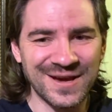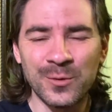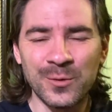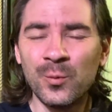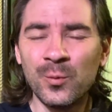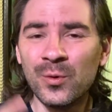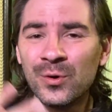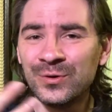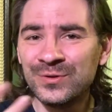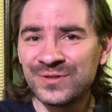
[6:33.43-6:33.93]

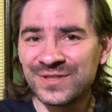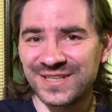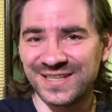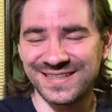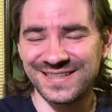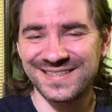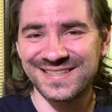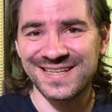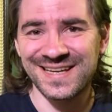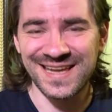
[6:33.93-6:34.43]

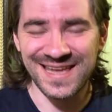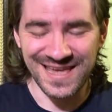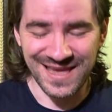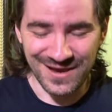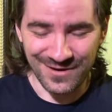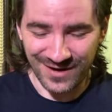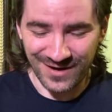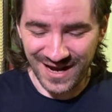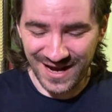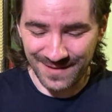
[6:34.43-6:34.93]
wounded,
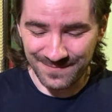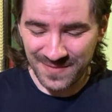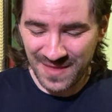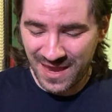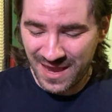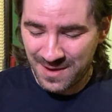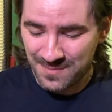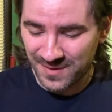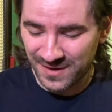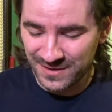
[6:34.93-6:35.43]
right?
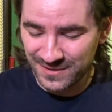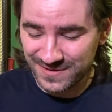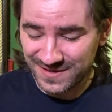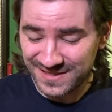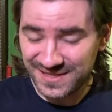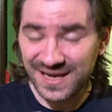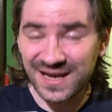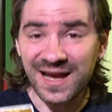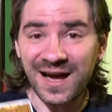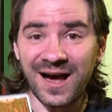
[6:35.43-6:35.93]
But look
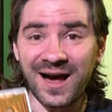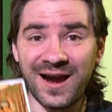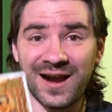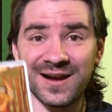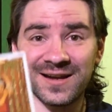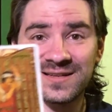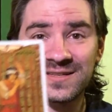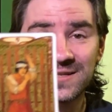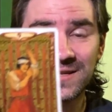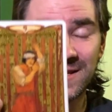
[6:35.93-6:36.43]
at the
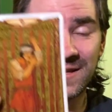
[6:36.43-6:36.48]
card,